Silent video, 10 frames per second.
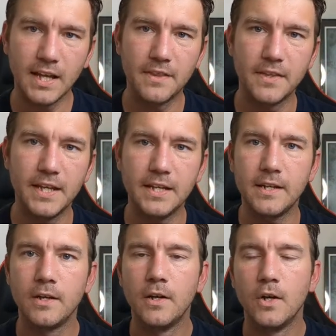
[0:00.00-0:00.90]
And
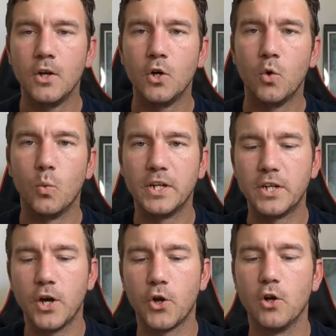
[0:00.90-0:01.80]
then we
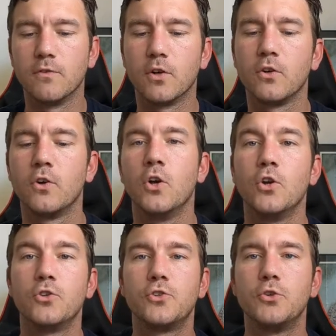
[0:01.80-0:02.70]
cut over
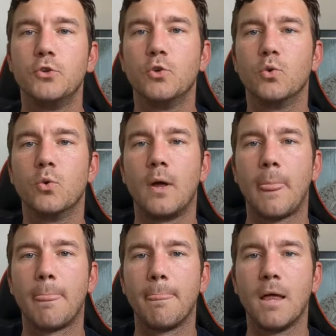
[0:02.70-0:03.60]
to
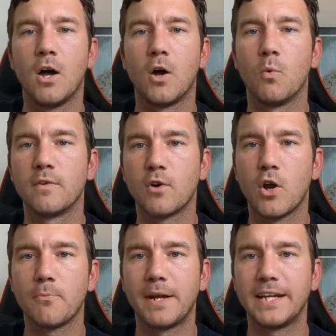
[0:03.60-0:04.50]
one of our
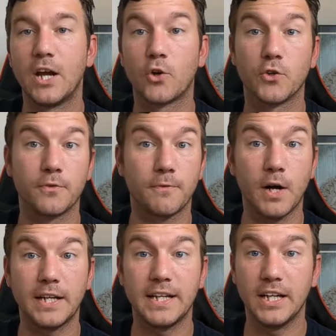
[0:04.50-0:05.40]
other main characters,
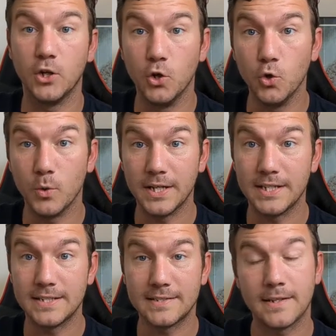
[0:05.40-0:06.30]
Frankie, who
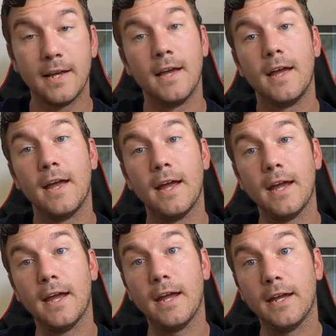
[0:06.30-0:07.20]
is
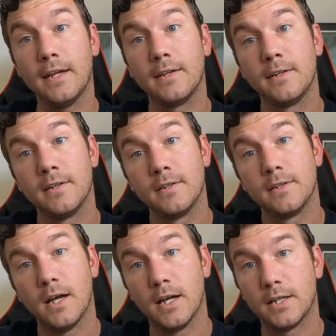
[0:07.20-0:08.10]
a,
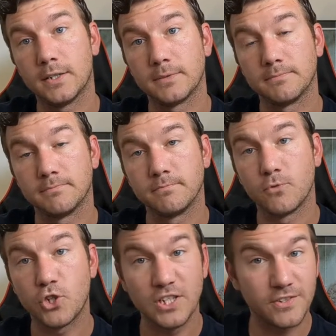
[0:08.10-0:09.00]

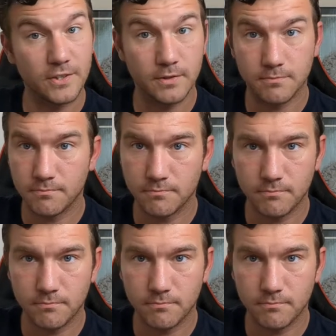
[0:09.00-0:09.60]
she's kind